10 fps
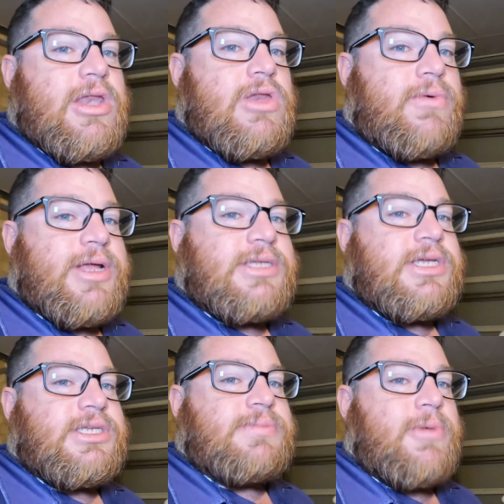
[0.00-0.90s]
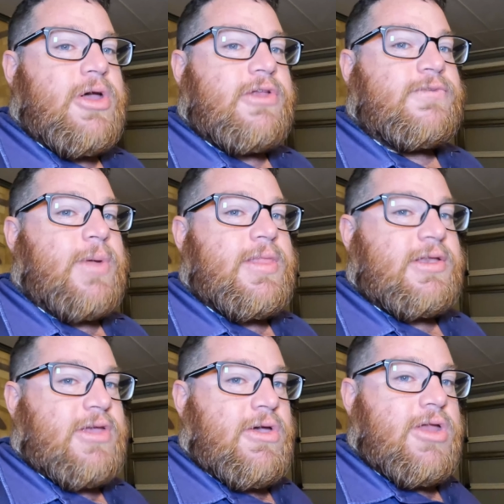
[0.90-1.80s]
the noisiest motors when the
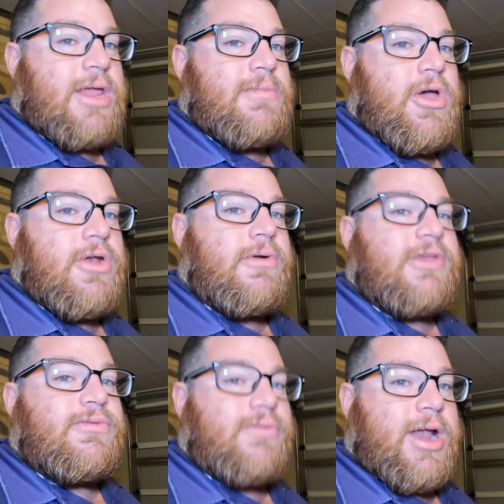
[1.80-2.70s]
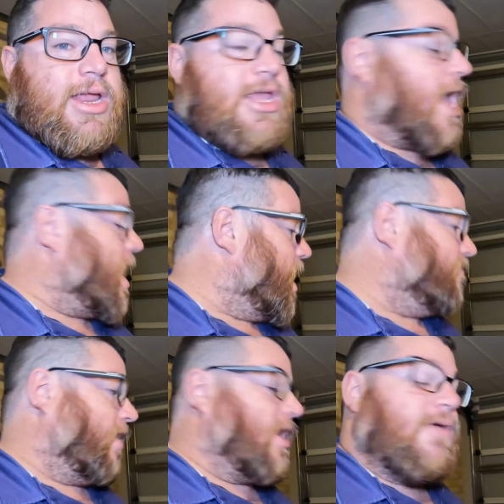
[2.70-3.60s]
turning motor is running you're
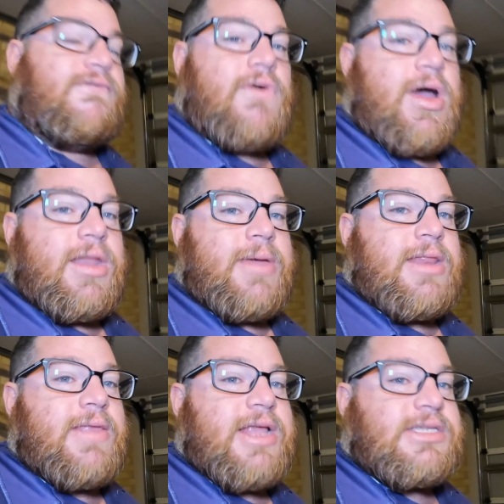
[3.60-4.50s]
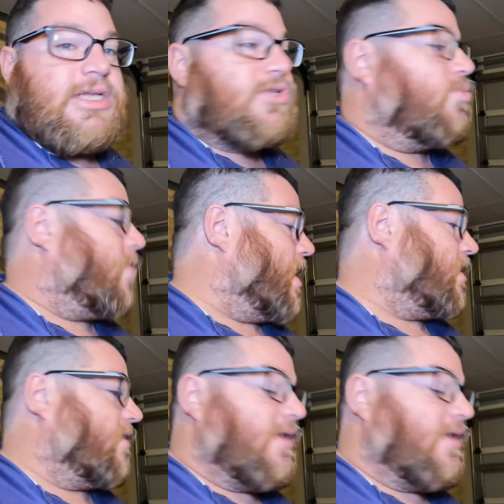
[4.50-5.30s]
ever going to find. I mean, these things will wake